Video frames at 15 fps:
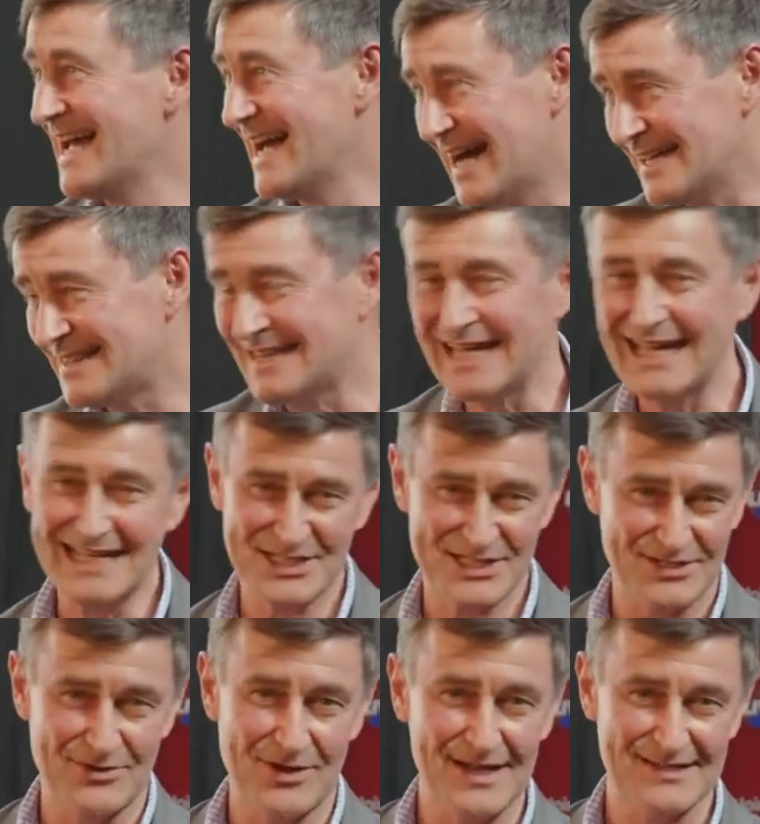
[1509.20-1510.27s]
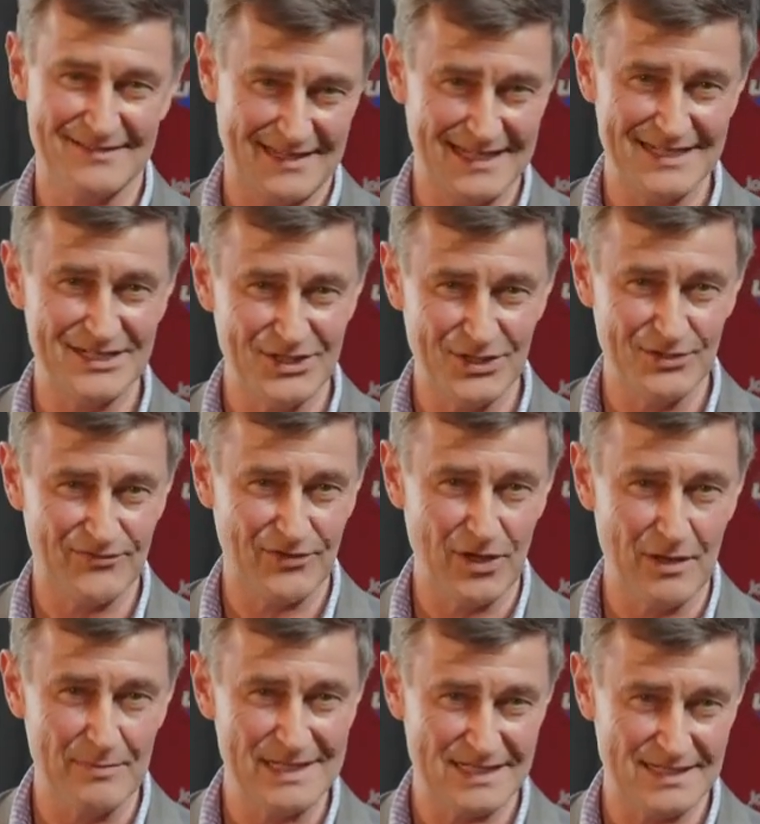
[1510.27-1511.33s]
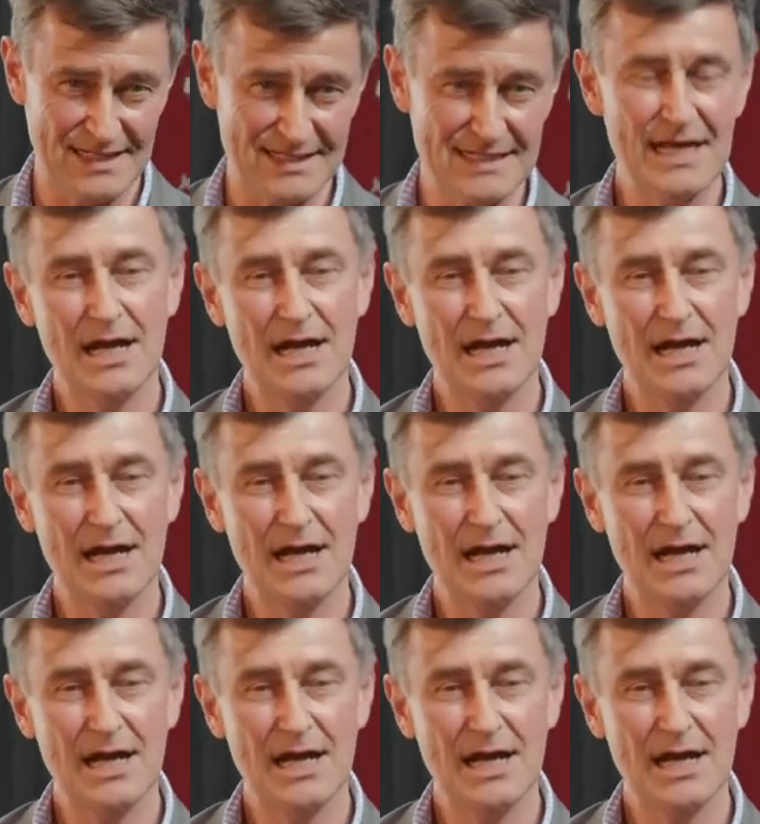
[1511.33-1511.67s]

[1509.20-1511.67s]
I think it's the right thing to do for our business.